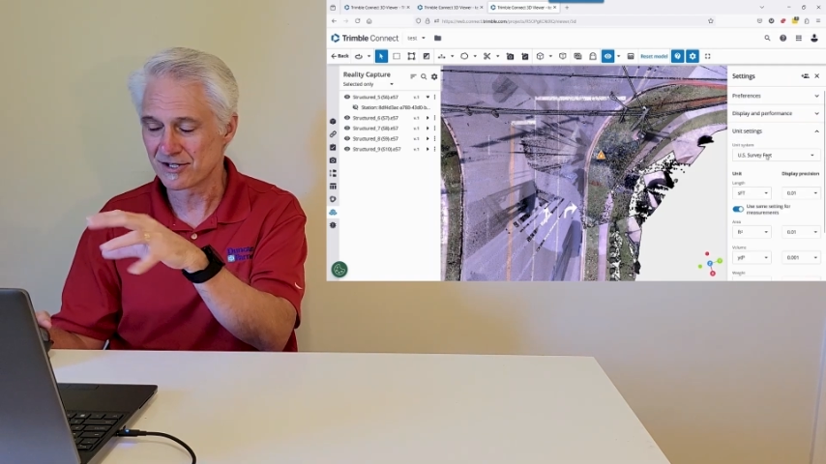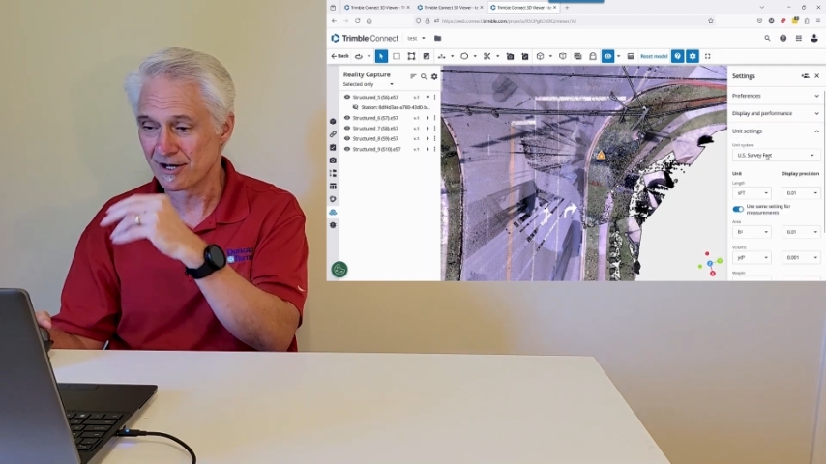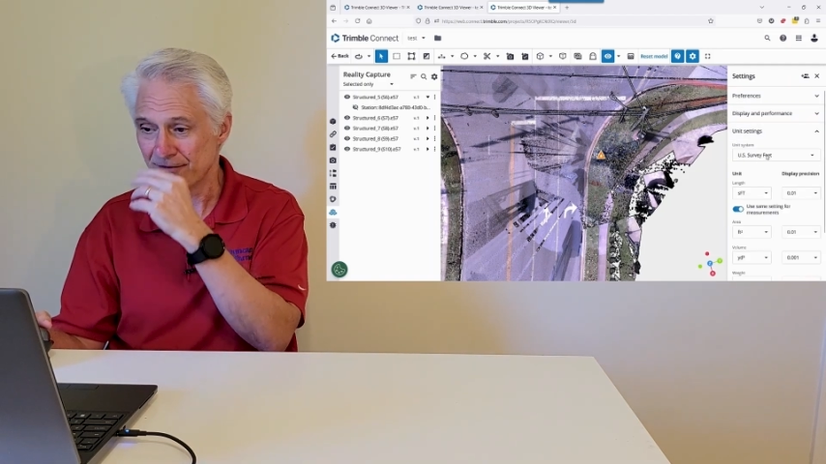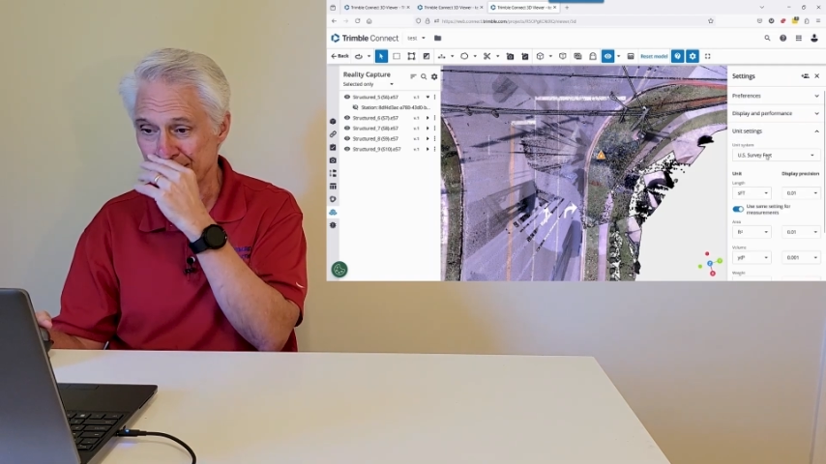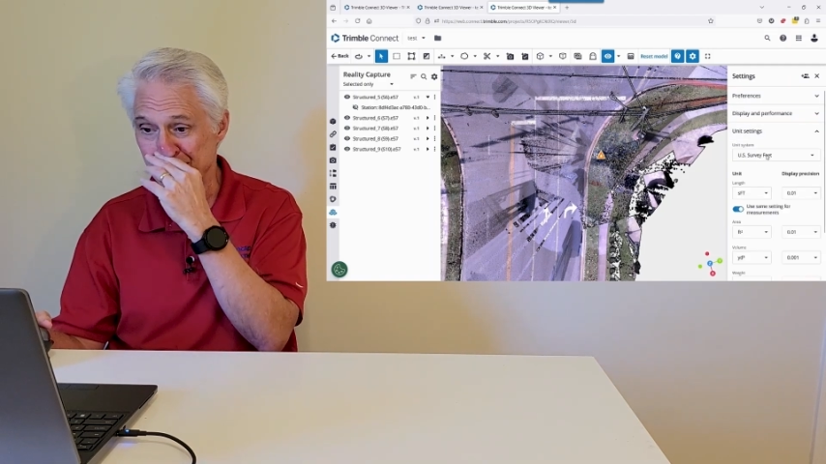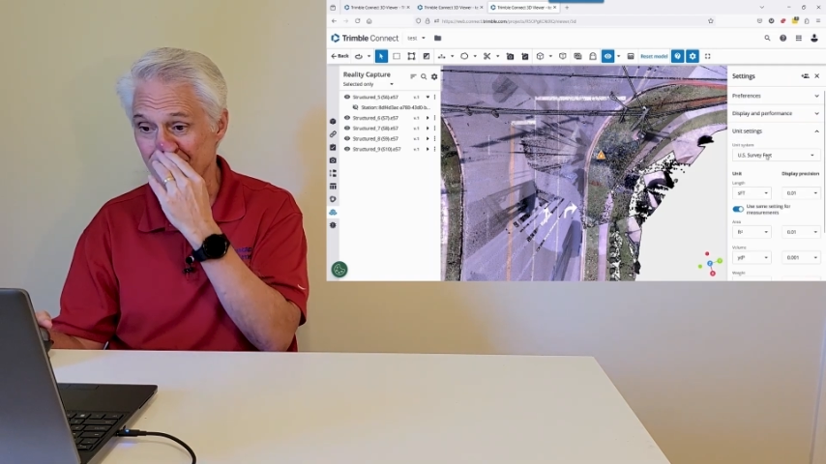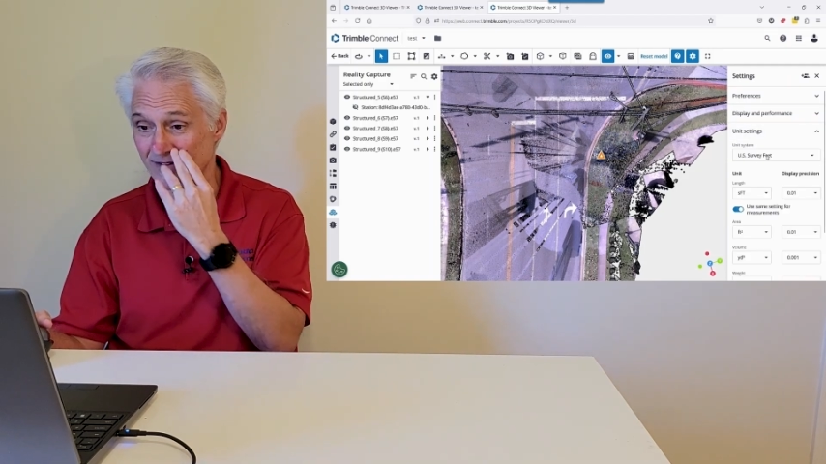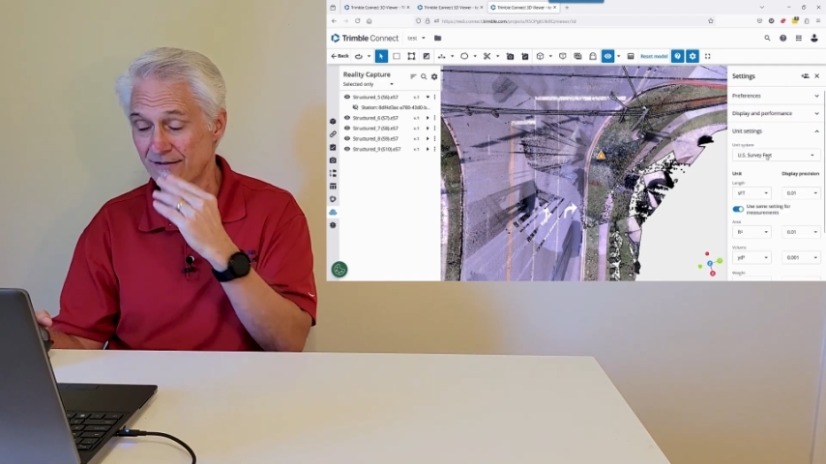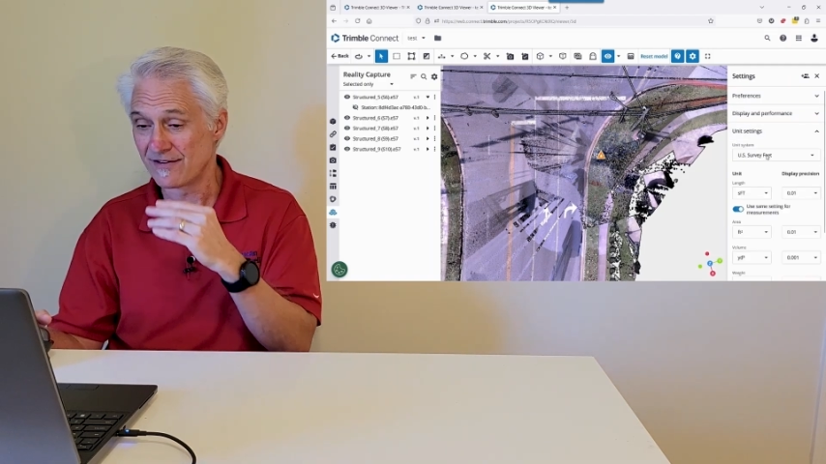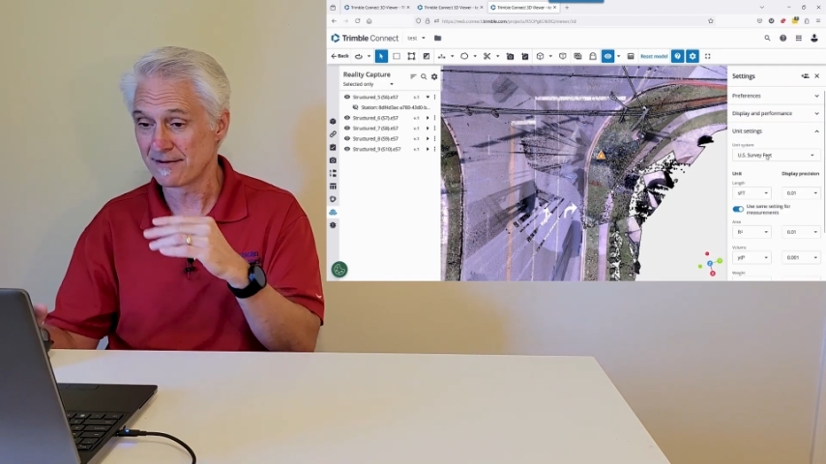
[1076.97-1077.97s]
it over to
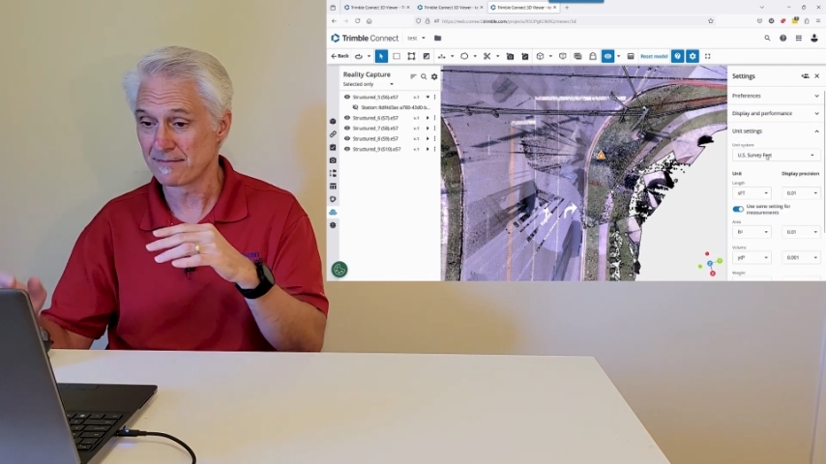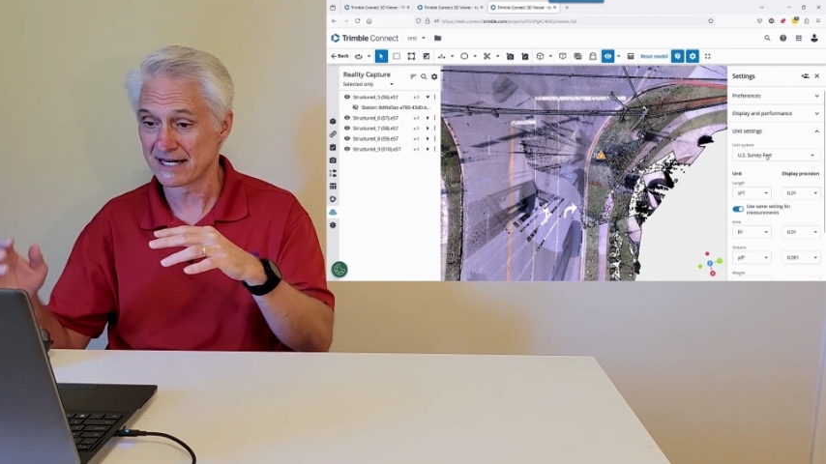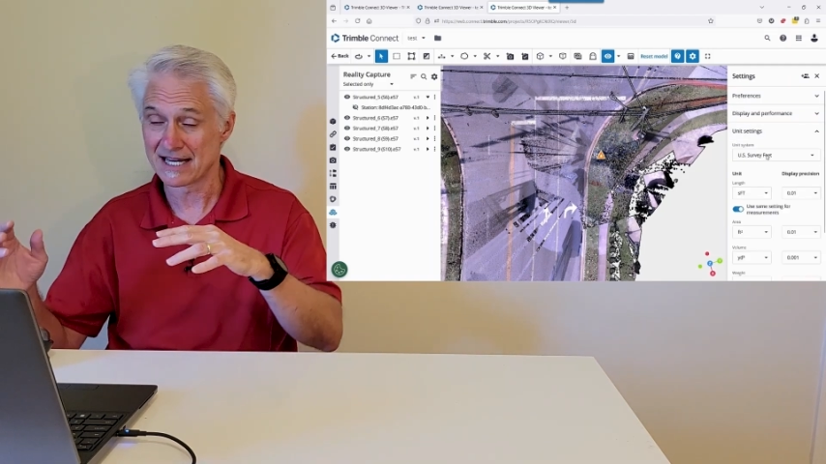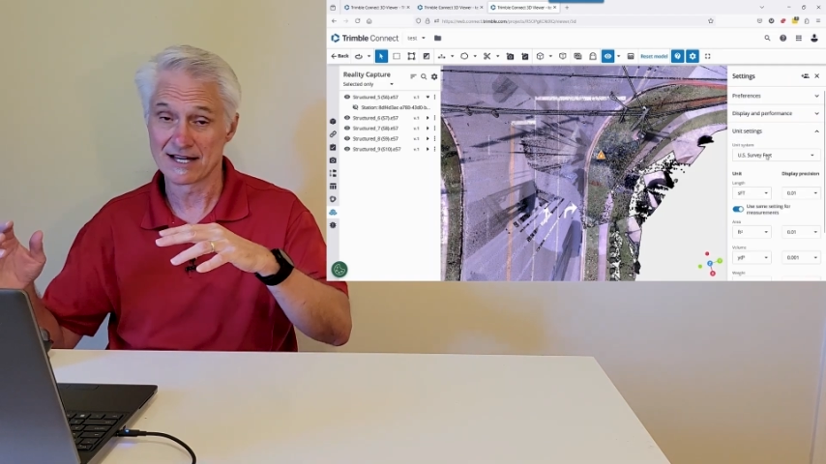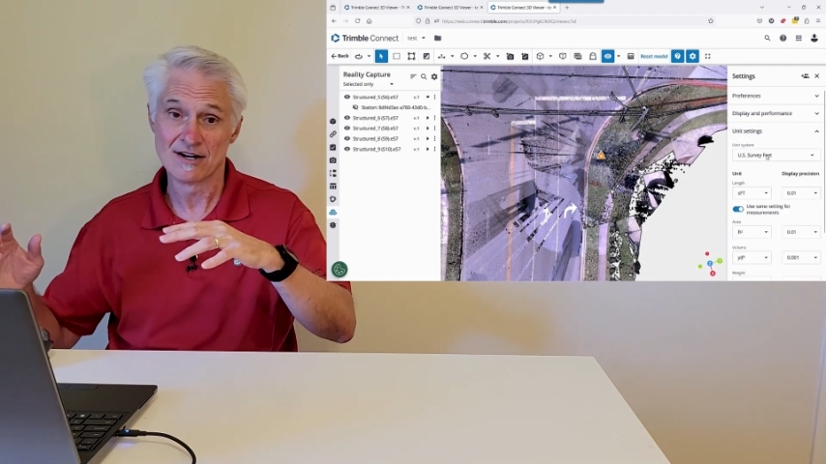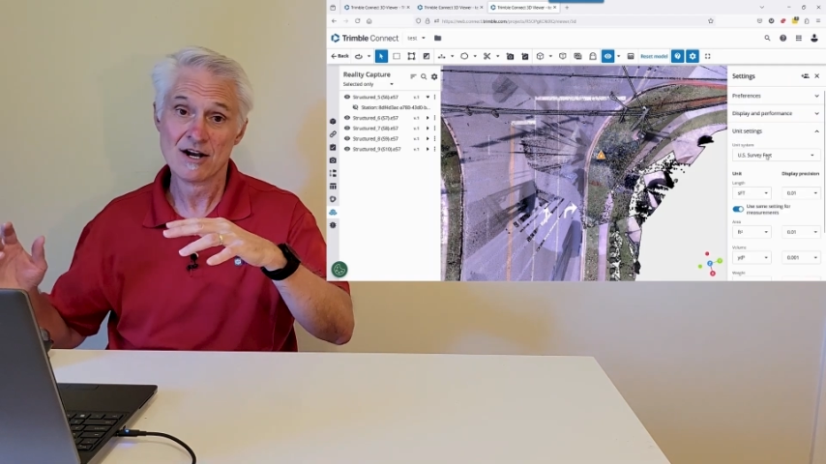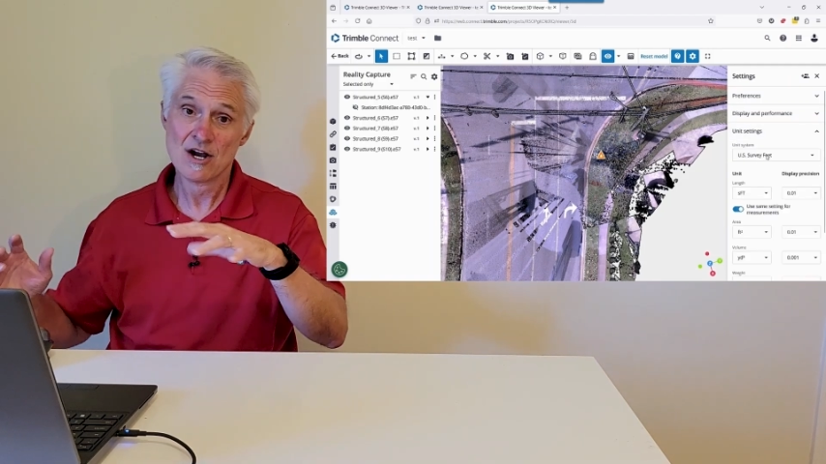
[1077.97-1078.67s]
survey feet. But again,